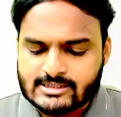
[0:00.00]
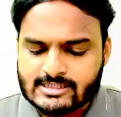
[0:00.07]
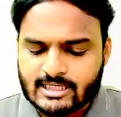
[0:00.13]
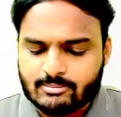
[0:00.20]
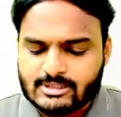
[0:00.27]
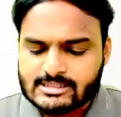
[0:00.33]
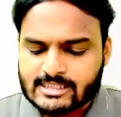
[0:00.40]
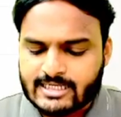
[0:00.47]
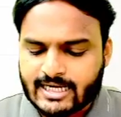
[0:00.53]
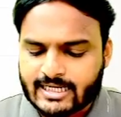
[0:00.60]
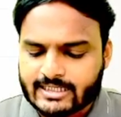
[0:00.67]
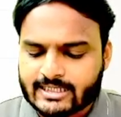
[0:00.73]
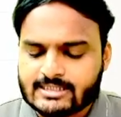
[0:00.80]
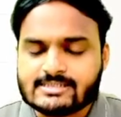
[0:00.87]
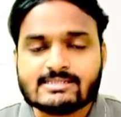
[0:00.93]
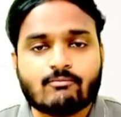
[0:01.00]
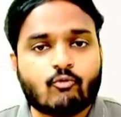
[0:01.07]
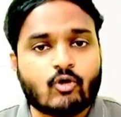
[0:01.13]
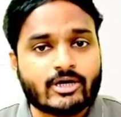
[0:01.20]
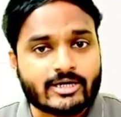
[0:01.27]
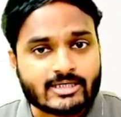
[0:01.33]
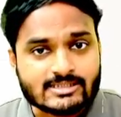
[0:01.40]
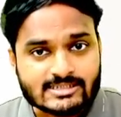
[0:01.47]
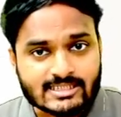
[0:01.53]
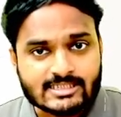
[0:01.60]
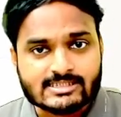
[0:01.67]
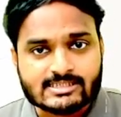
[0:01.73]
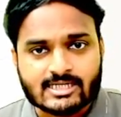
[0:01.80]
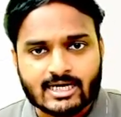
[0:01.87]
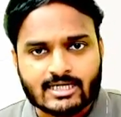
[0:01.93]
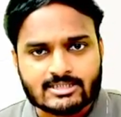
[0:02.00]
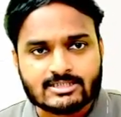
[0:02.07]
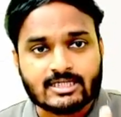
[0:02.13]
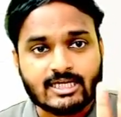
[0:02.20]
ABC categories, somewhat risky strategy.